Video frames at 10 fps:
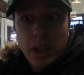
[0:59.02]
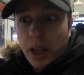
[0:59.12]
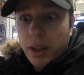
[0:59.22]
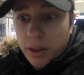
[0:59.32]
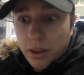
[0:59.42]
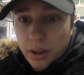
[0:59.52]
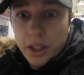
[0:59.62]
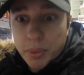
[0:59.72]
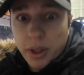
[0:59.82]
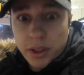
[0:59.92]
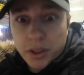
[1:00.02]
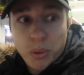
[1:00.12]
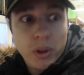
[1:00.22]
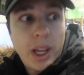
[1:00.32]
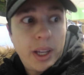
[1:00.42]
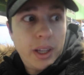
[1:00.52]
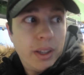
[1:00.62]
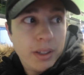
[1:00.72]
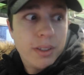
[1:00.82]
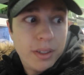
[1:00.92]
Yeah, this place is more like it.
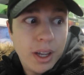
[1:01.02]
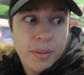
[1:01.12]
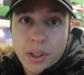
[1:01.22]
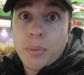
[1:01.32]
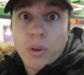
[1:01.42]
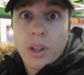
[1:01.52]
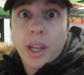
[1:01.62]
This is definitely more